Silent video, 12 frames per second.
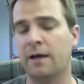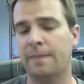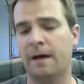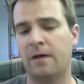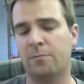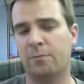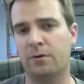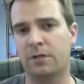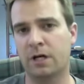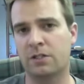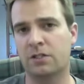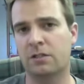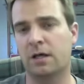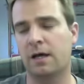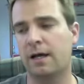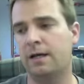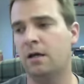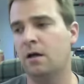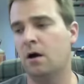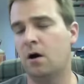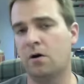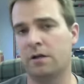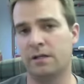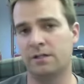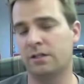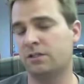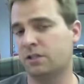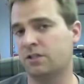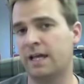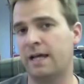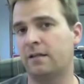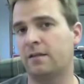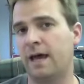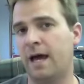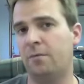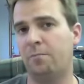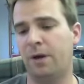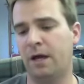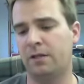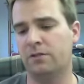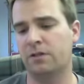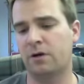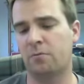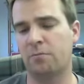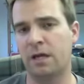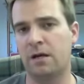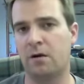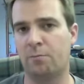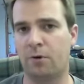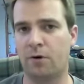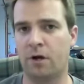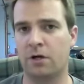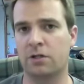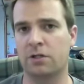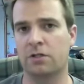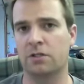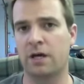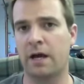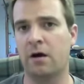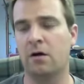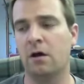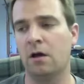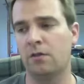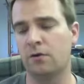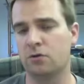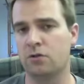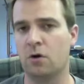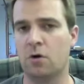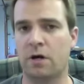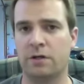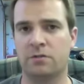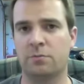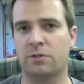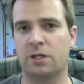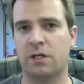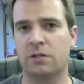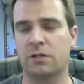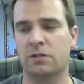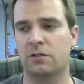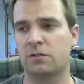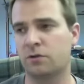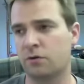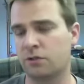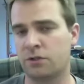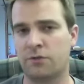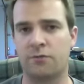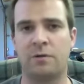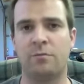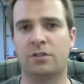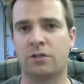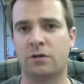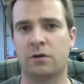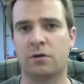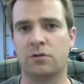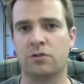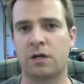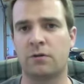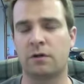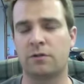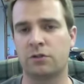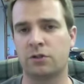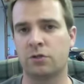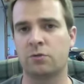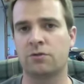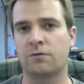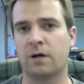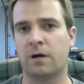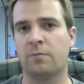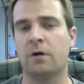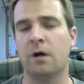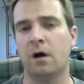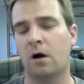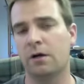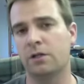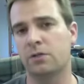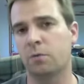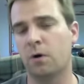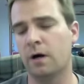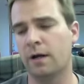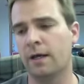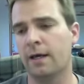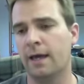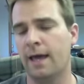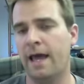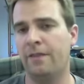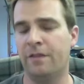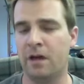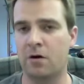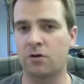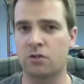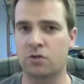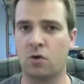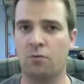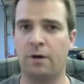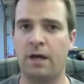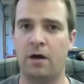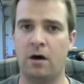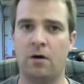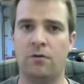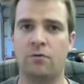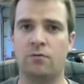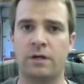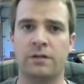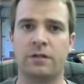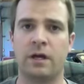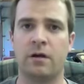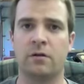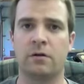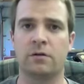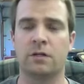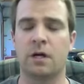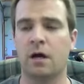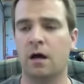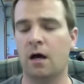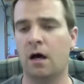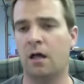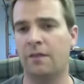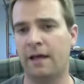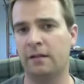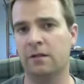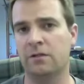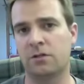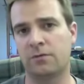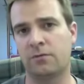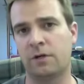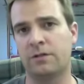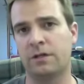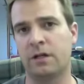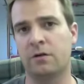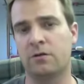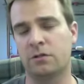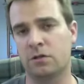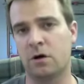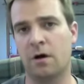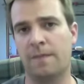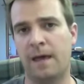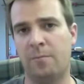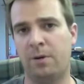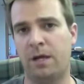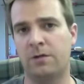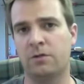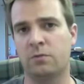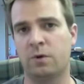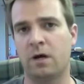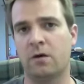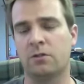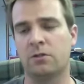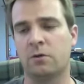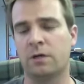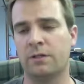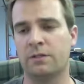Now the production line, it's exactly that, pens that are made in a production style. There's no customizations, there's 3 materials generally to choose from on each one, and they are sold by other retailers. That list of retailers is on that page as well. So